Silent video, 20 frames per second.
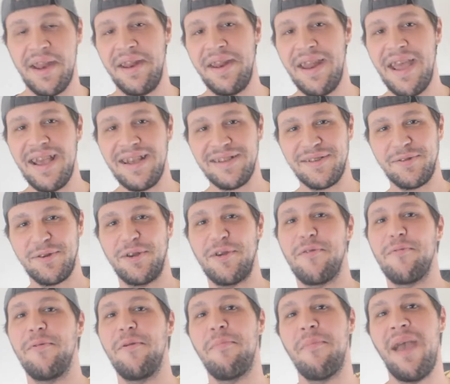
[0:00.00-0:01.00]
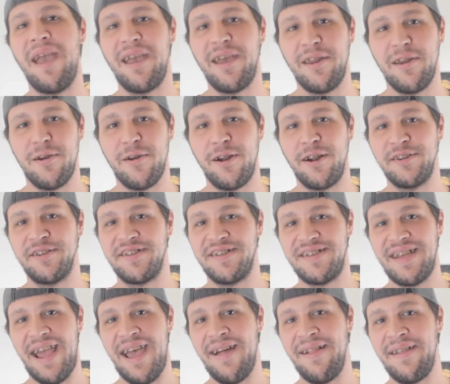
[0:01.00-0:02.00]
Next we're going to be making our
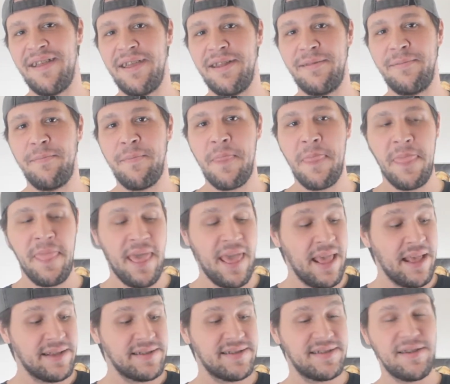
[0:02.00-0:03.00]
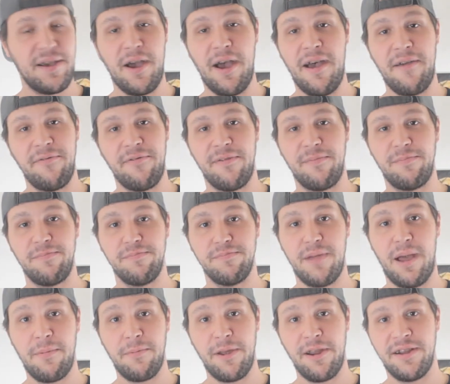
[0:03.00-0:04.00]
salad. So
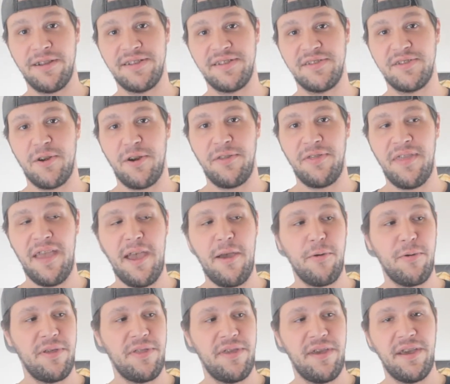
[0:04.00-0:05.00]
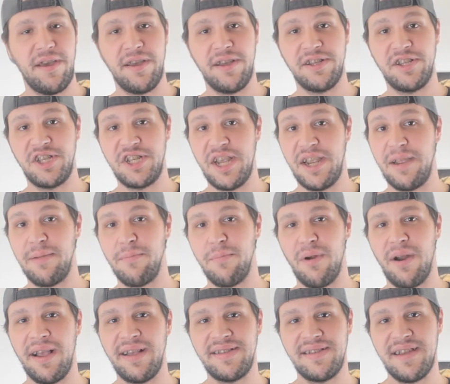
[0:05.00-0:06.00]
I'm going to start that with a chicken
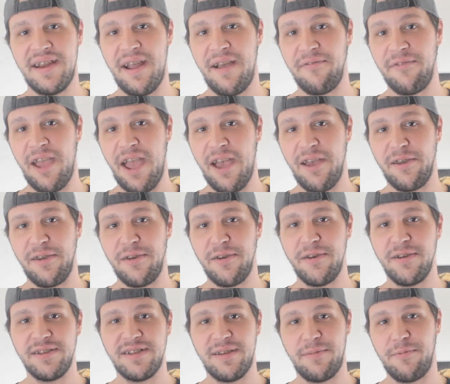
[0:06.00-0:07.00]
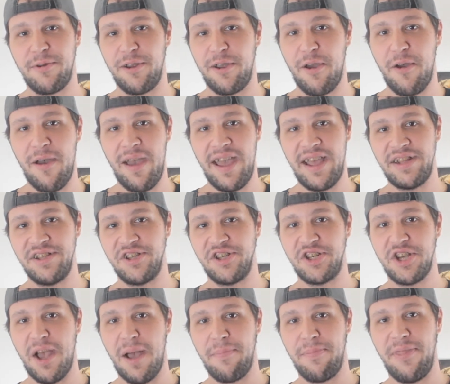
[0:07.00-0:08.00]
breast that I've got cooked. So I'm going to go ahead and
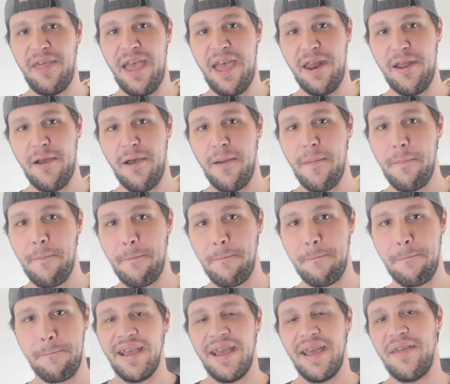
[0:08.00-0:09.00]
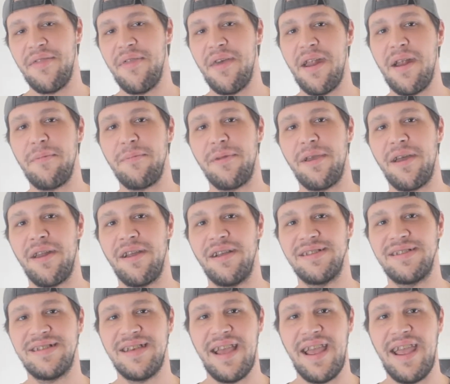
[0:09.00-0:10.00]
chop that up. And then I'm going to
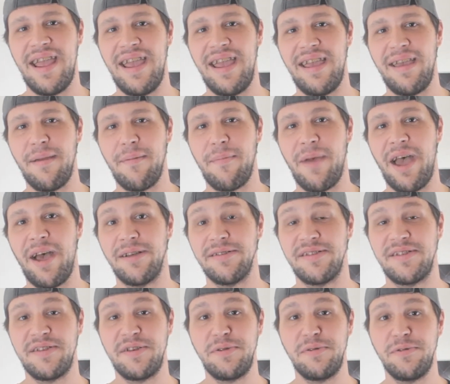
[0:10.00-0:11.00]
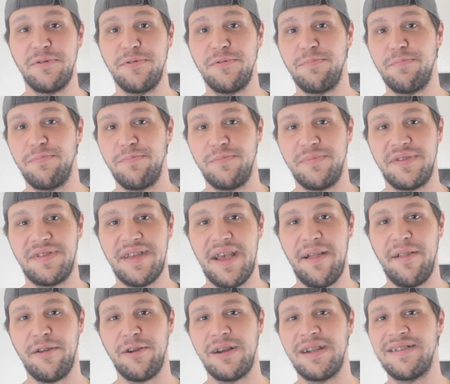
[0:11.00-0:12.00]
take about 2
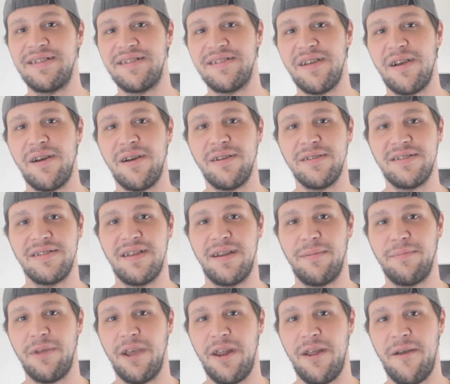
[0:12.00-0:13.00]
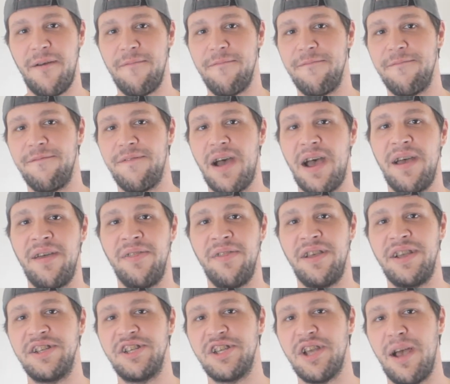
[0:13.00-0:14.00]
celery stalks and I'm going to
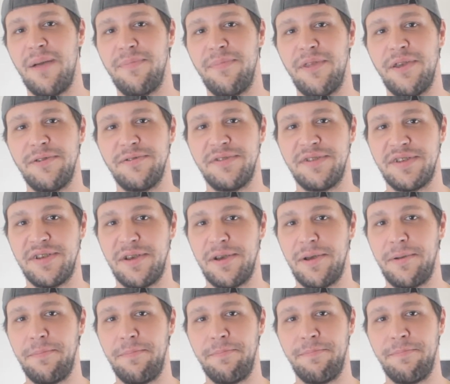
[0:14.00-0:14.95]
finely chop those up.